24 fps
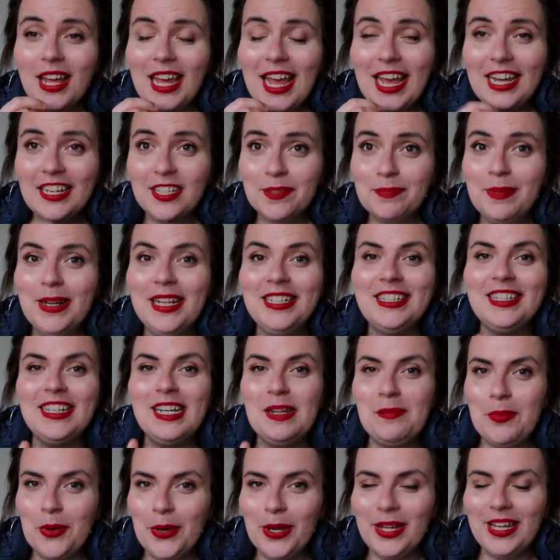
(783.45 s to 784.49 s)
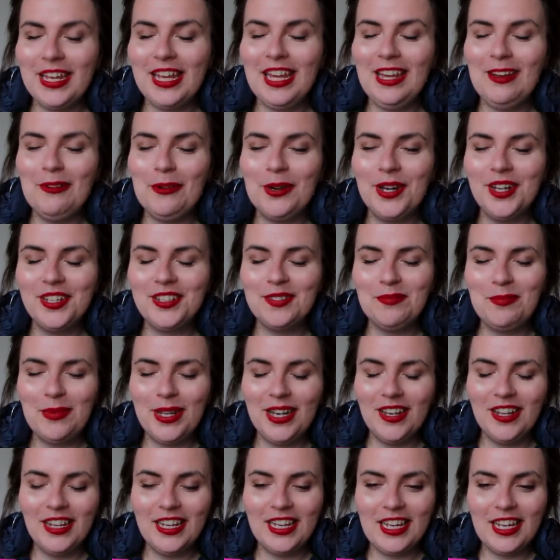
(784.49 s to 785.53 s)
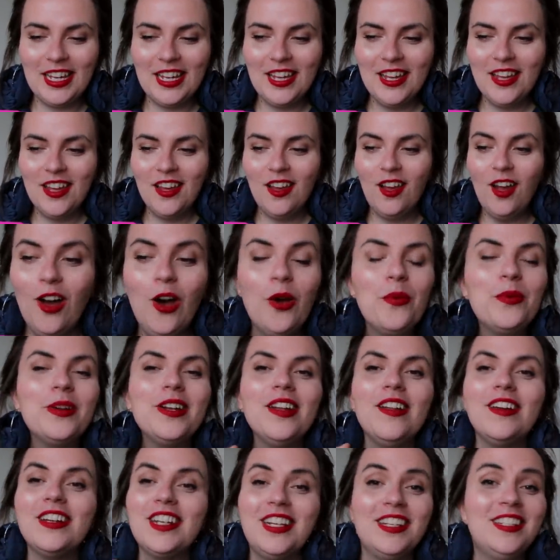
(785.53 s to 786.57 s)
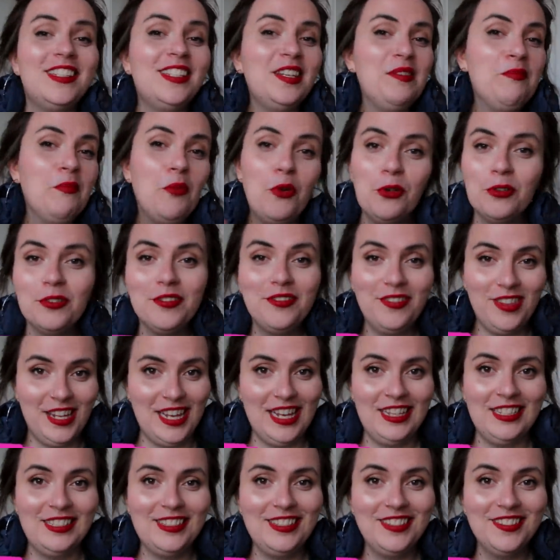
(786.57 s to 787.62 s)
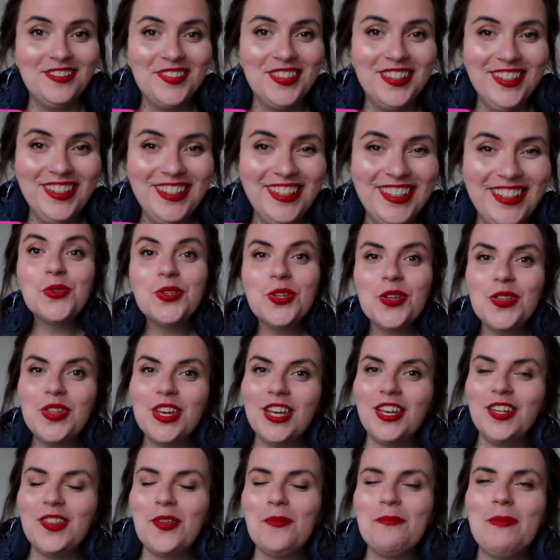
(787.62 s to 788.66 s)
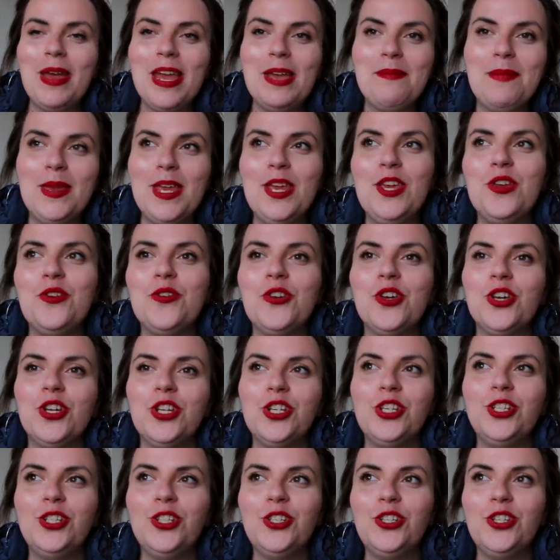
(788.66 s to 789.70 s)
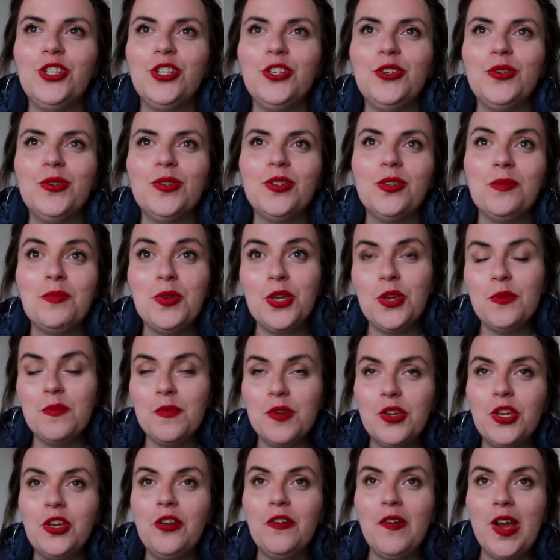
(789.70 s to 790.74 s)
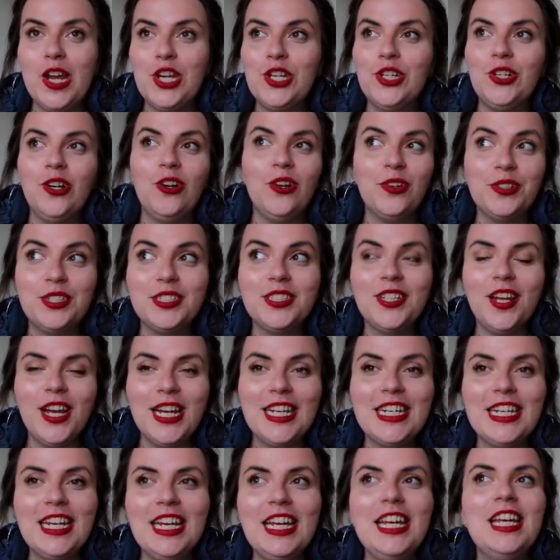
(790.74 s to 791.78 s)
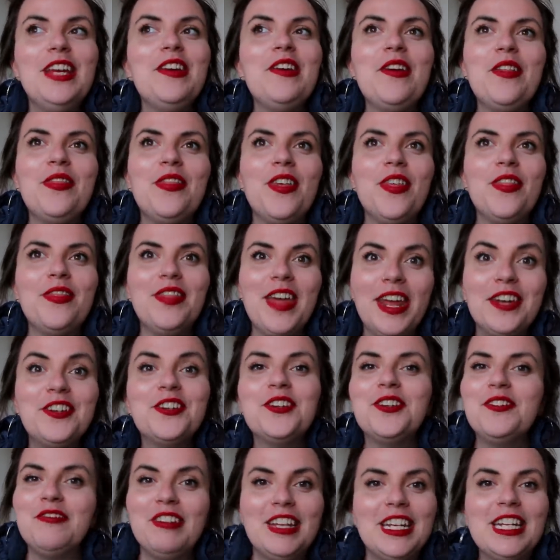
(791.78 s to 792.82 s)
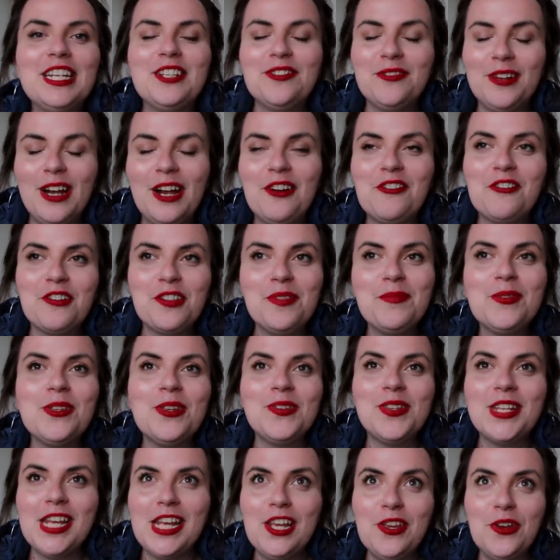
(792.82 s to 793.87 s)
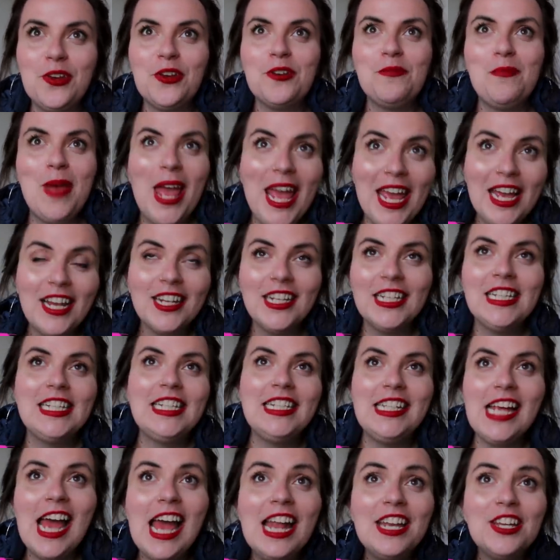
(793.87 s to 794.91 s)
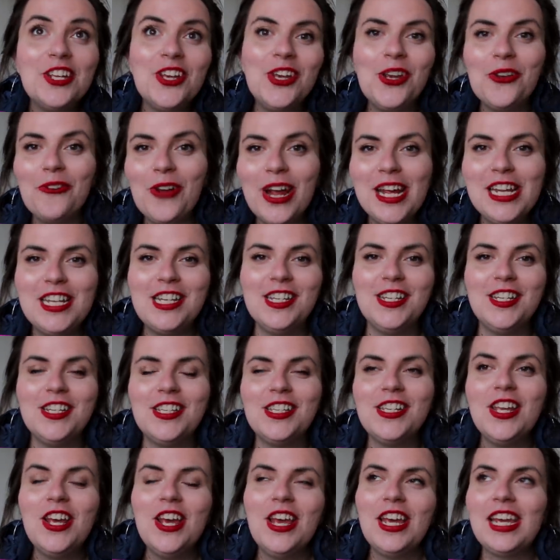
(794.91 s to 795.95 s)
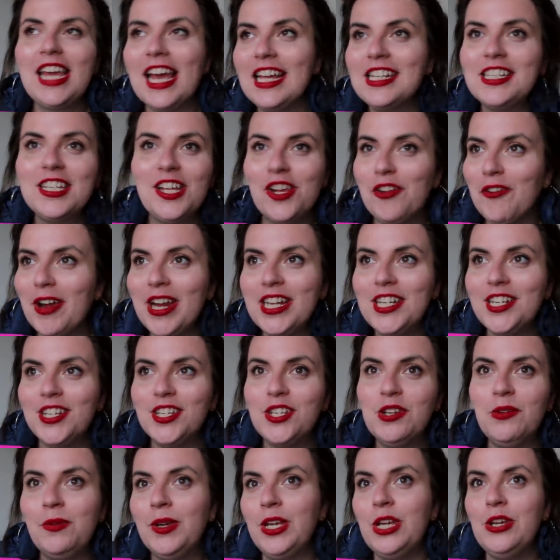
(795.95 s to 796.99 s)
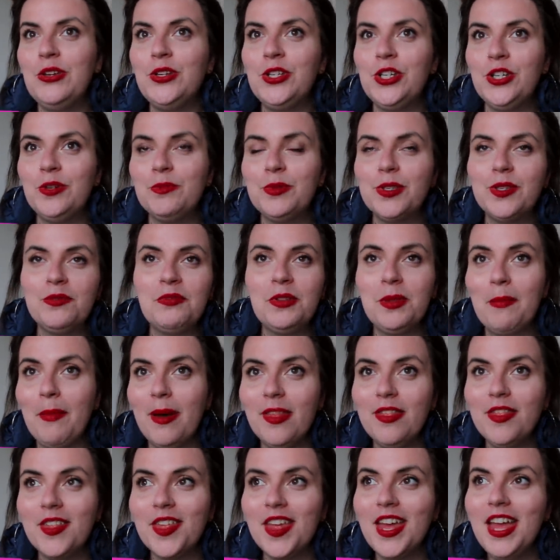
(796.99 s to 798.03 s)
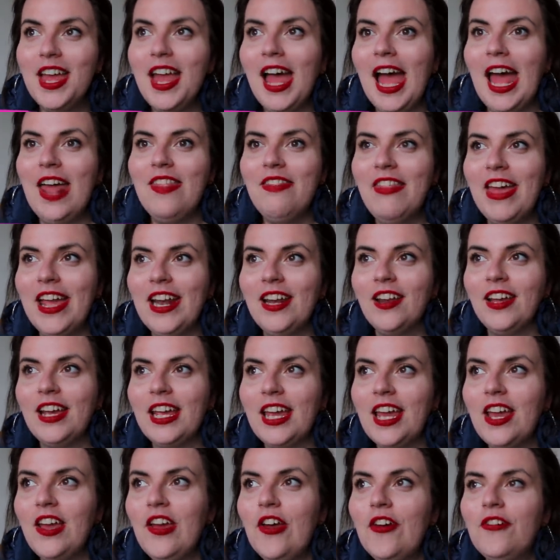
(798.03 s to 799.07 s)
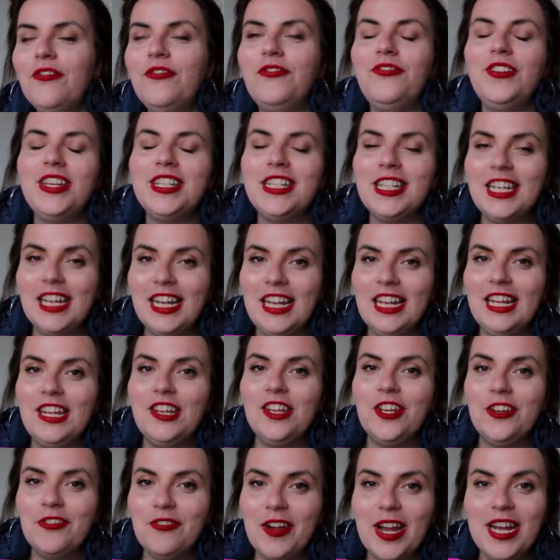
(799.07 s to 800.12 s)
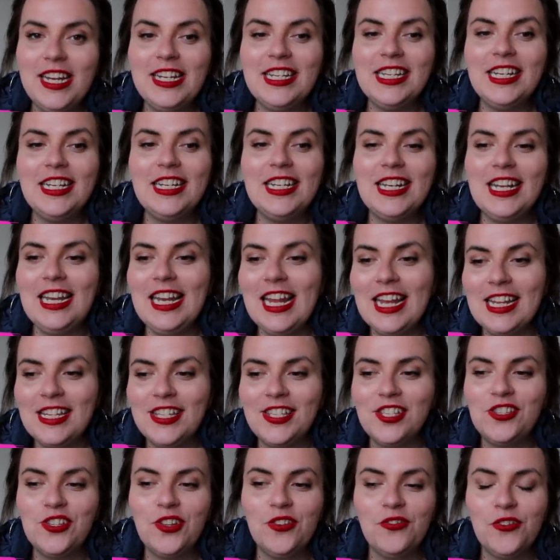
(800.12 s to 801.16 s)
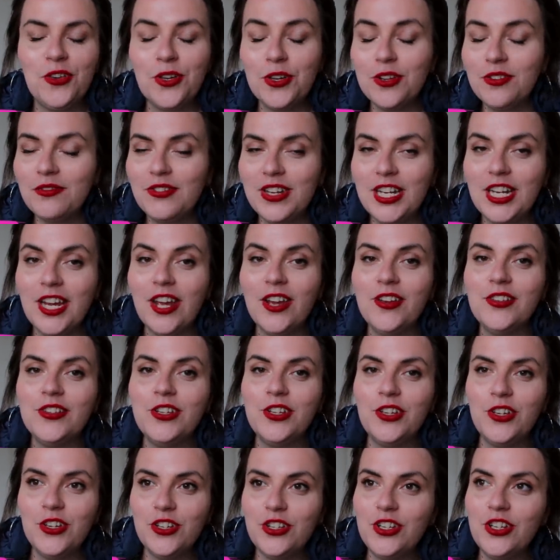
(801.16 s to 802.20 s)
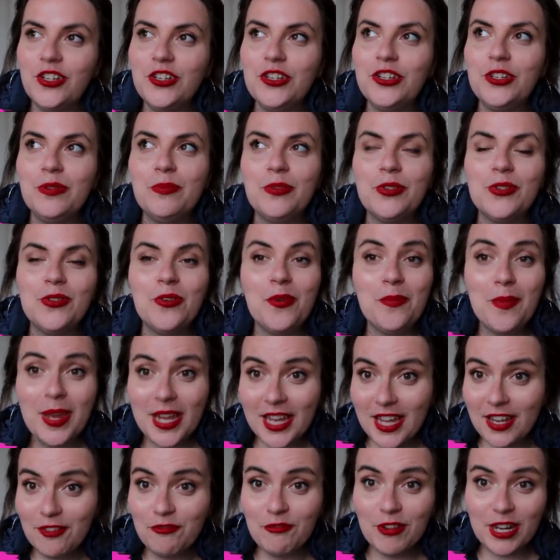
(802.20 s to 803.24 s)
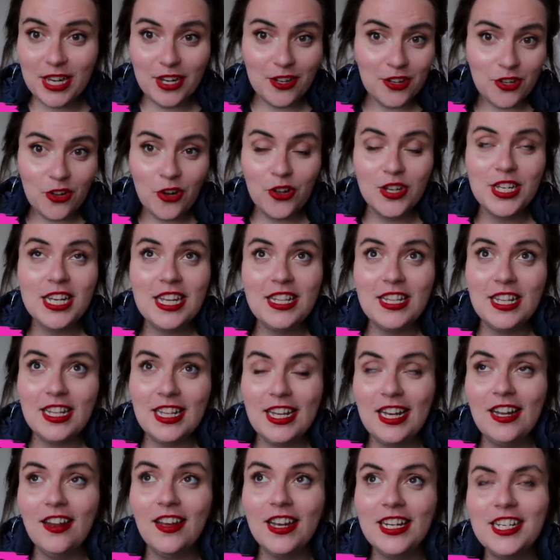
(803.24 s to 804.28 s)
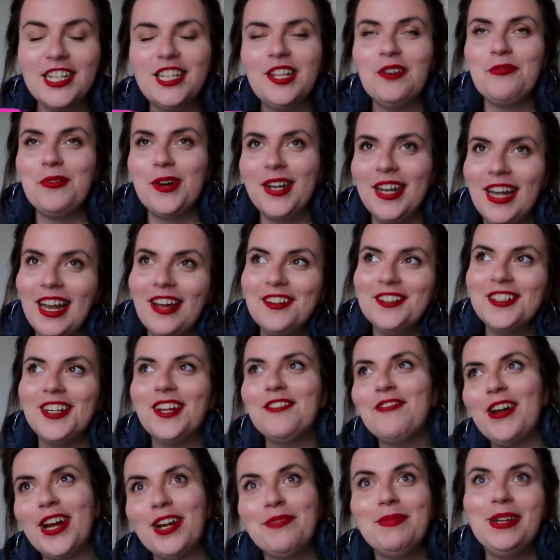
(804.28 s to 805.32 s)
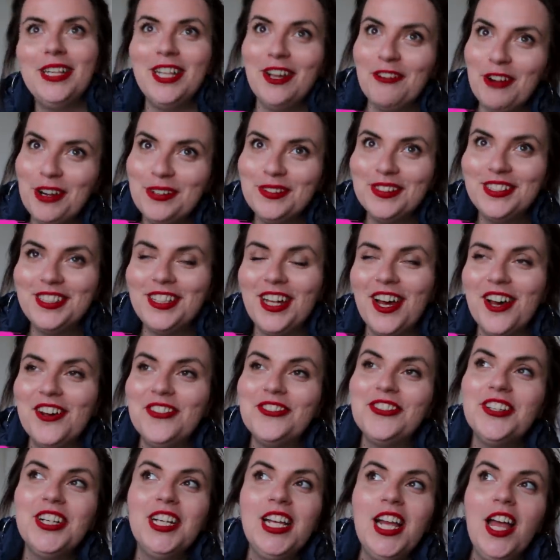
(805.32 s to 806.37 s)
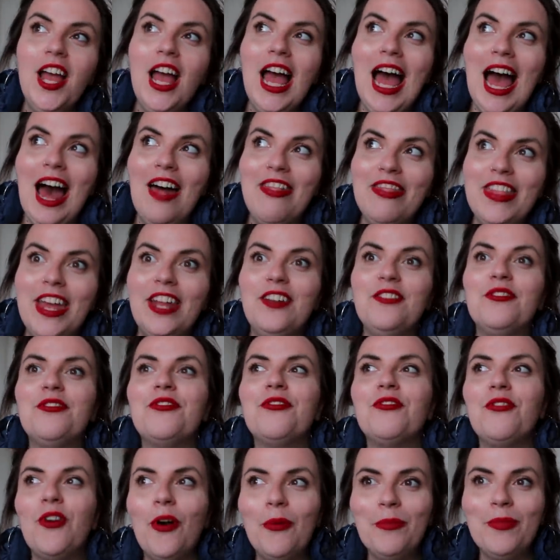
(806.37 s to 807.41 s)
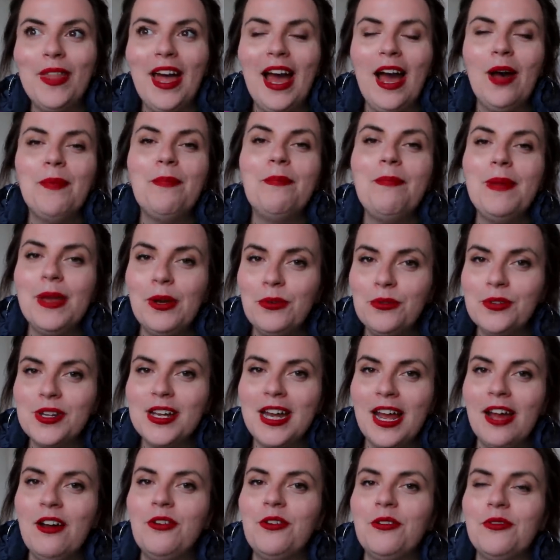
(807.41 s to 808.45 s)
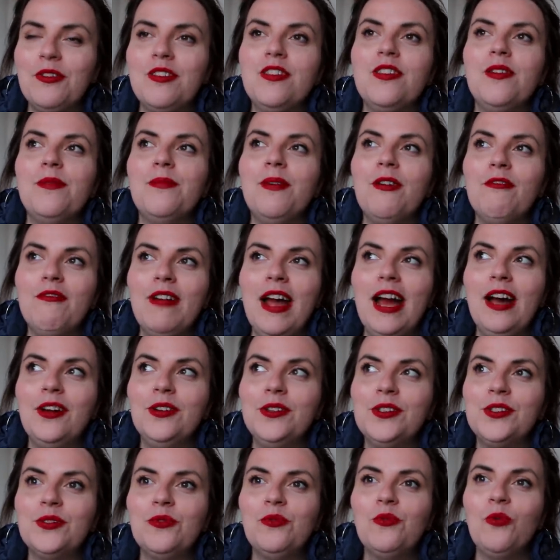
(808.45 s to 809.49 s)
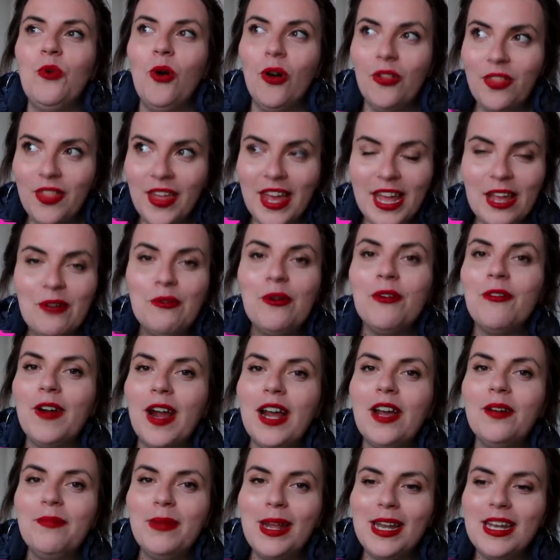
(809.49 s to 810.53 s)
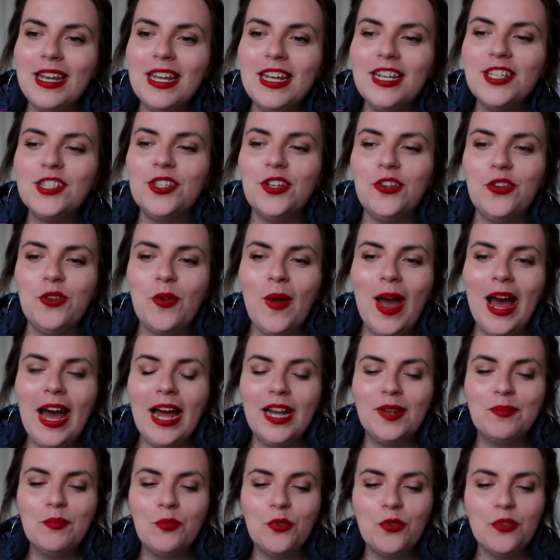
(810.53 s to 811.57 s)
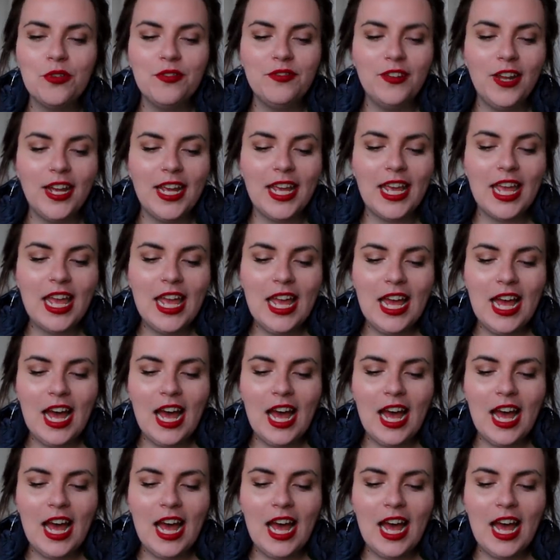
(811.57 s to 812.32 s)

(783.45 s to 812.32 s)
explicitly put in keywords and be like, I would like to see more of this. And I also think that maybe you could do some human curation alongside it that then could feed into an algorithm. So say you could pick like 10 curators, guest curators who are YouTubers for the month, and they like physically curated lists of good videos and good YouTubers who are making really good content that they liked, and they weren't allowed to like recommend their own stuff. And then from that, build an algorithm around what they were recommending. So you had more of like